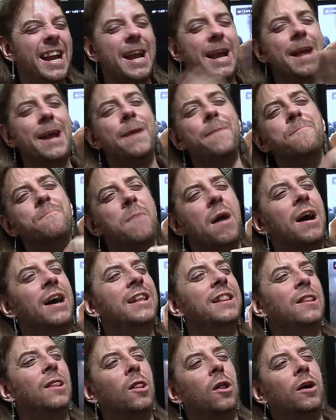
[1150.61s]
in my
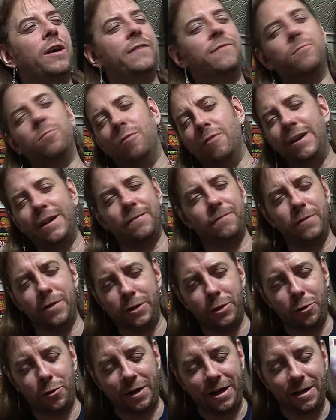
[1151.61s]
life playing
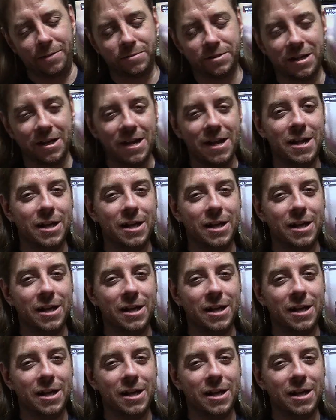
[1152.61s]
video games.